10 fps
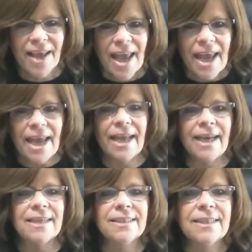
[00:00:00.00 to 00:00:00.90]
It
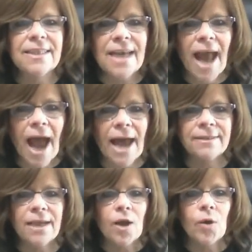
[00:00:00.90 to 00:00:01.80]
is not
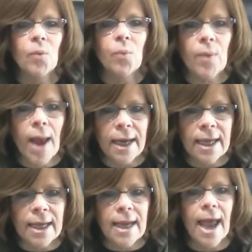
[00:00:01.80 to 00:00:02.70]

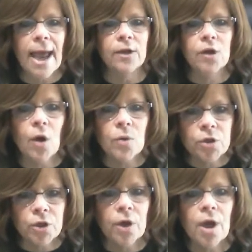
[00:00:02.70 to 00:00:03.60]
ready and
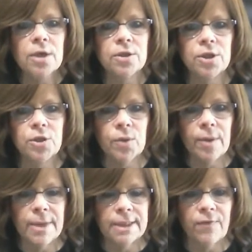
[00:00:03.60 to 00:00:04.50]
kosher to do the
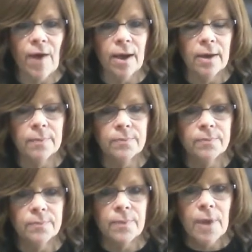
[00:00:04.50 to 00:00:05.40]
mitzvah.
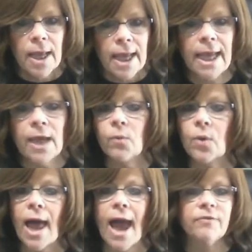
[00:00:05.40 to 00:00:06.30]
It will
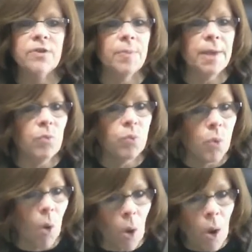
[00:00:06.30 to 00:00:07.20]
have to be
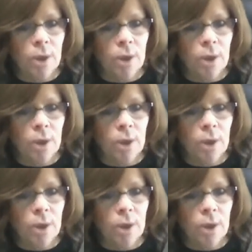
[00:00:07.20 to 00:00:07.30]
rolled